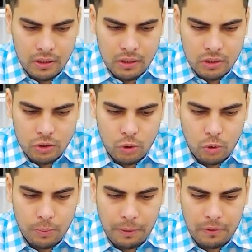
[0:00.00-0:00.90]

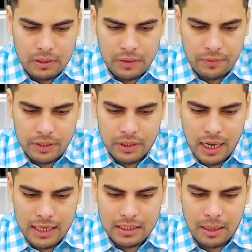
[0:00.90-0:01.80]
So power generation
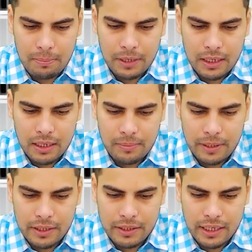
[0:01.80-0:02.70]
has completely
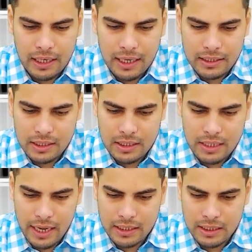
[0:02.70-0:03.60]
been delicensed
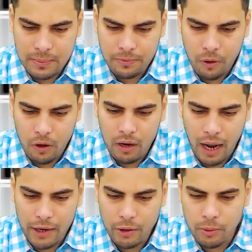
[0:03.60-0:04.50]
except for
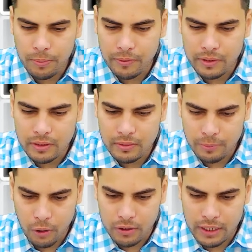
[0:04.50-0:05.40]
hydropower
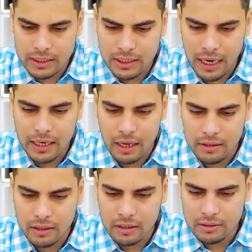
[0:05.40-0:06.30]
projects and
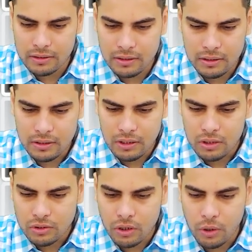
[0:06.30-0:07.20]
other,
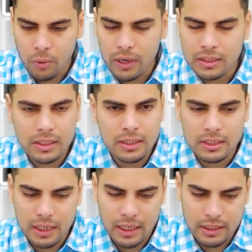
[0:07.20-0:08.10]
over a certain
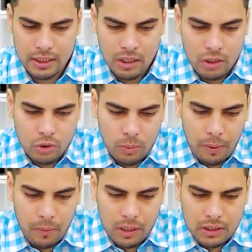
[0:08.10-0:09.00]
size. So
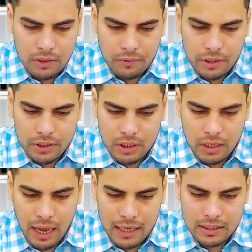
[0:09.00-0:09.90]
power generation
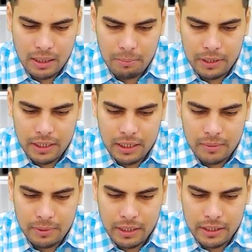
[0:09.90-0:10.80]
has completely
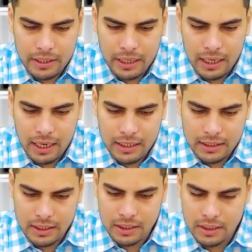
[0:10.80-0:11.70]
been
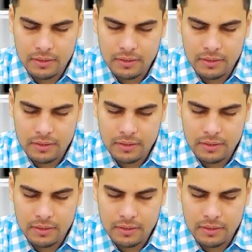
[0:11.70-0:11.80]
delicensed.